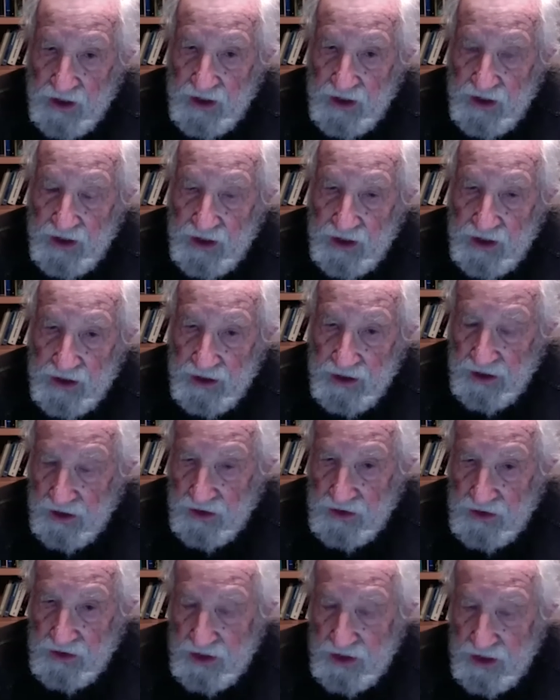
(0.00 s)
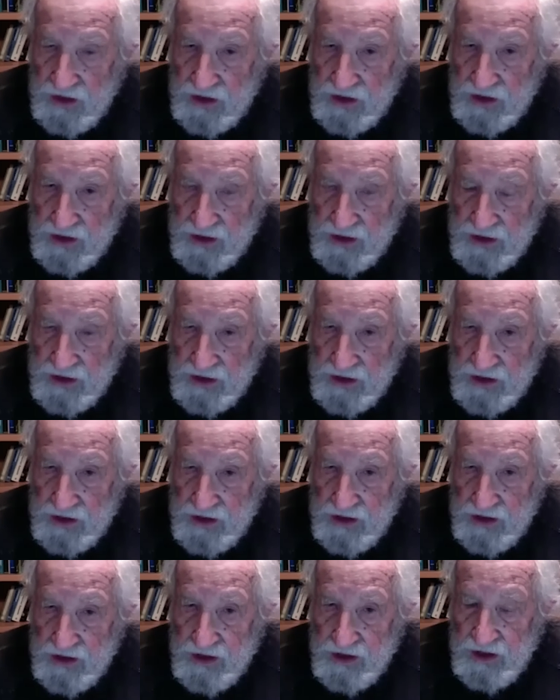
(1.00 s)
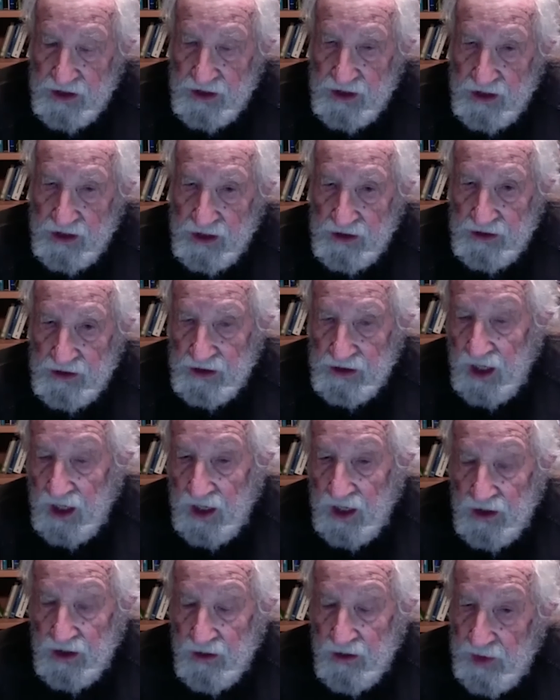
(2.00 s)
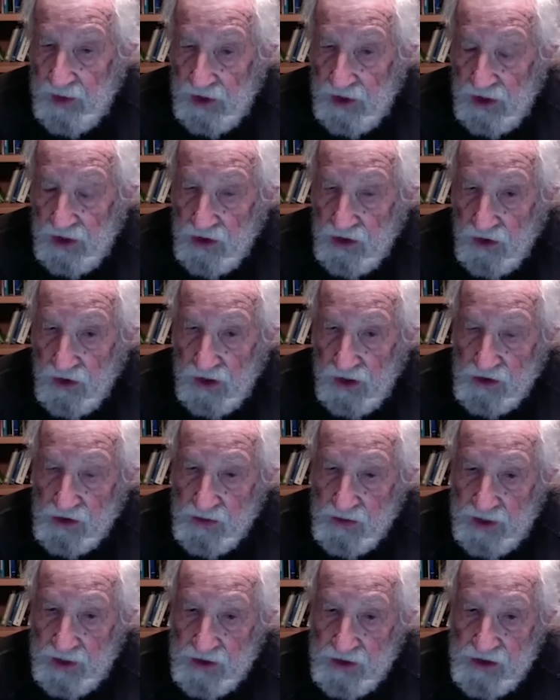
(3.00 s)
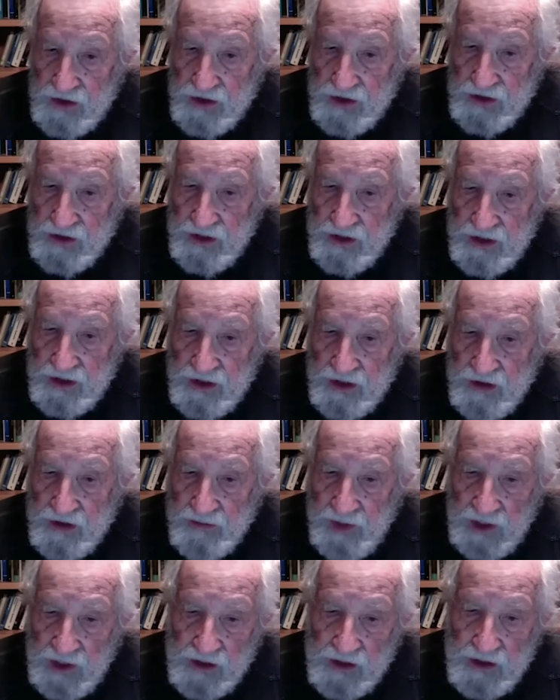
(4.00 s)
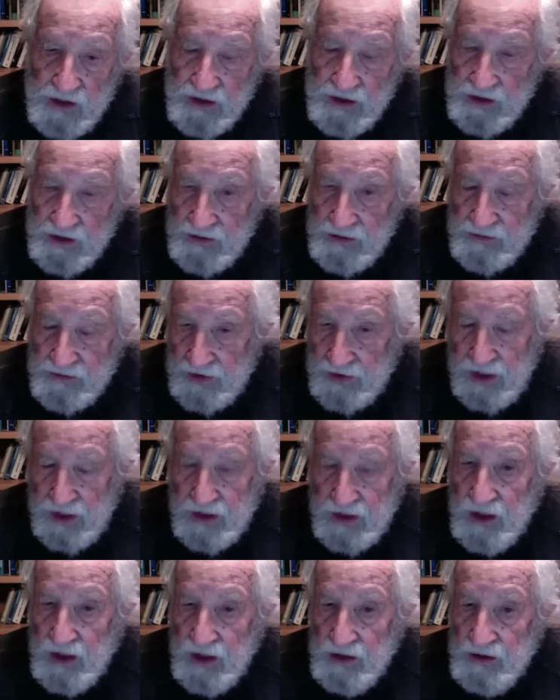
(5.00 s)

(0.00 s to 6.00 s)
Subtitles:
The United States has higher military expenses than about the 10